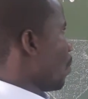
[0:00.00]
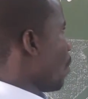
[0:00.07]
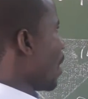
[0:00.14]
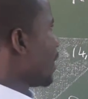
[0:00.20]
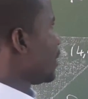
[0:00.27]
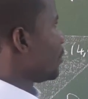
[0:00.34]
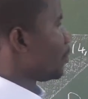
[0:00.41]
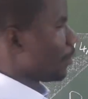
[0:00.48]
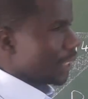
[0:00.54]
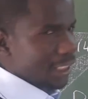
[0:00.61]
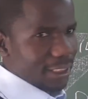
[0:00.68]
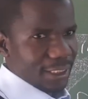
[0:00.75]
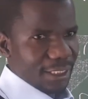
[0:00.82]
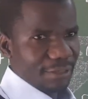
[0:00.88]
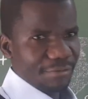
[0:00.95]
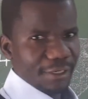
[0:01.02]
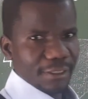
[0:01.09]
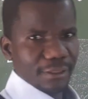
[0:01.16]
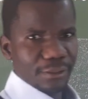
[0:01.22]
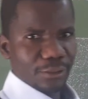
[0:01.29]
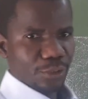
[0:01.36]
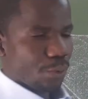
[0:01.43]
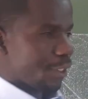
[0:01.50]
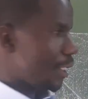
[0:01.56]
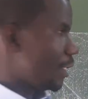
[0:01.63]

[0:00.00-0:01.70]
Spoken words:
One is already given, so we